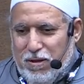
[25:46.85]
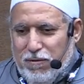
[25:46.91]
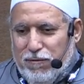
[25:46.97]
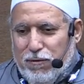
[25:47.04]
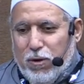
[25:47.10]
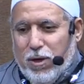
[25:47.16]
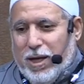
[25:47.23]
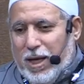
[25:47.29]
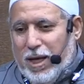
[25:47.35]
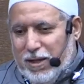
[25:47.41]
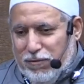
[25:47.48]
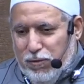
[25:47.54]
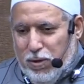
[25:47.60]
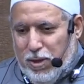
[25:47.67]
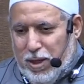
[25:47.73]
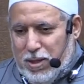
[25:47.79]

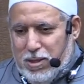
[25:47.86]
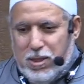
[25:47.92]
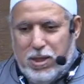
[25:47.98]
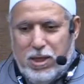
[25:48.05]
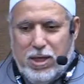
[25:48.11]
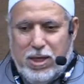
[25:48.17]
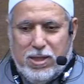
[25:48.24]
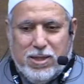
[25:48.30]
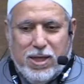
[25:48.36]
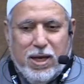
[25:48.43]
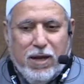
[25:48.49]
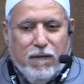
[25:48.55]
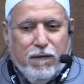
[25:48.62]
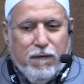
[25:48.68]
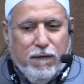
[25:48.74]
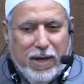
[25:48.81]
Forgetfulness is an
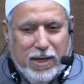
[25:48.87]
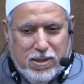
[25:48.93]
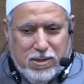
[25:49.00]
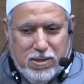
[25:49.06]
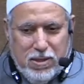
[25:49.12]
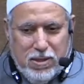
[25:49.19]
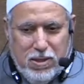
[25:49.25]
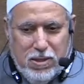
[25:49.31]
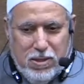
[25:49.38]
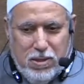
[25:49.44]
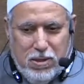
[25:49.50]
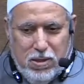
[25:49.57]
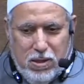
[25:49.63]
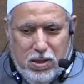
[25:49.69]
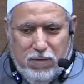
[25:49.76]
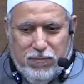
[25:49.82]
effect
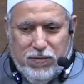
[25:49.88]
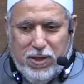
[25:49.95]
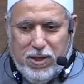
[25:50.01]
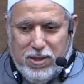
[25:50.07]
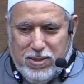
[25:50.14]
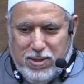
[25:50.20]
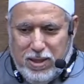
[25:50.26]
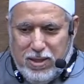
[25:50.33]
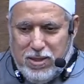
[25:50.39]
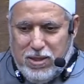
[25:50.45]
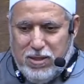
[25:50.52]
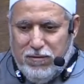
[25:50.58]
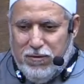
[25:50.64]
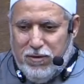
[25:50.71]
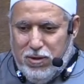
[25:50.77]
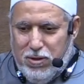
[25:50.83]
of
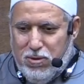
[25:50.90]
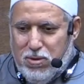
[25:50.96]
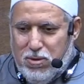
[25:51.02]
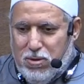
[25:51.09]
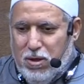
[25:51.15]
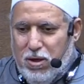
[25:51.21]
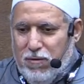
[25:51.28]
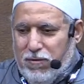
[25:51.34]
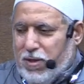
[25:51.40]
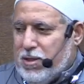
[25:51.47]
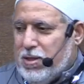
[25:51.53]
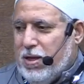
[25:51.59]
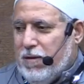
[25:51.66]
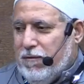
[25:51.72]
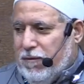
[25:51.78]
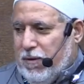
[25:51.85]
extensive use of the
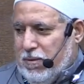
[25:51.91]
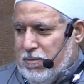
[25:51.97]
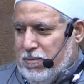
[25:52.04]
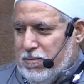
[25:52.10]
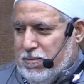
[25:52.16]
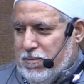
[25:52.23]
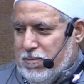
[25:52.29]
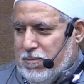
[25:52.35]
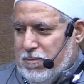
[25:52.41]
cell phone.